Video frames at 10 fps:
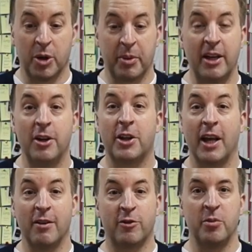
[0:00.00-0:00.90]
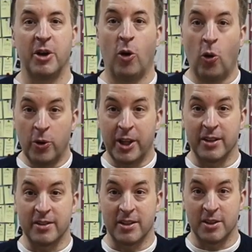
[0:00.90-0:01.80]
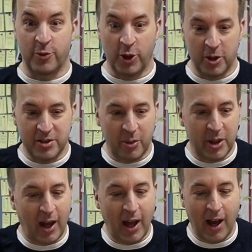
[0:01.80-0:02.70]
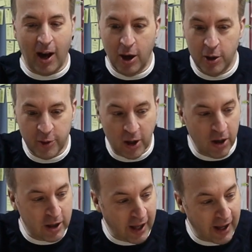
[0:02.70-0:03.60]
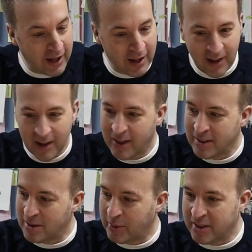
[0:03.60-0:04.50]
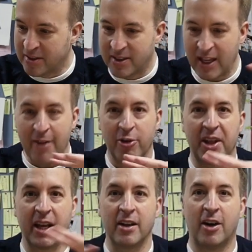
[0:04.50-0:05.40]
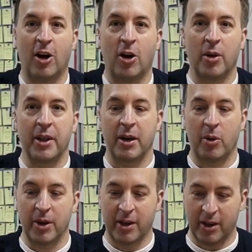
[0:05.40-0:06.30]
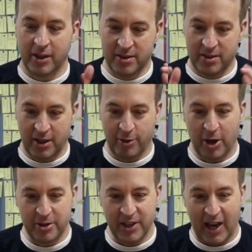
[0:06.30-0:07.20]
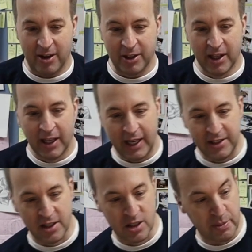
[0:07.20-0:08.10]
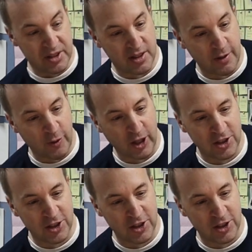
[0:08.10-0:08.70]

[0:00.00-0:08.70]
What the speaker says: to be looking from the audience's view, so we're like overlooking, so we can see everything in a whole, and then I want to kind of zero down into specific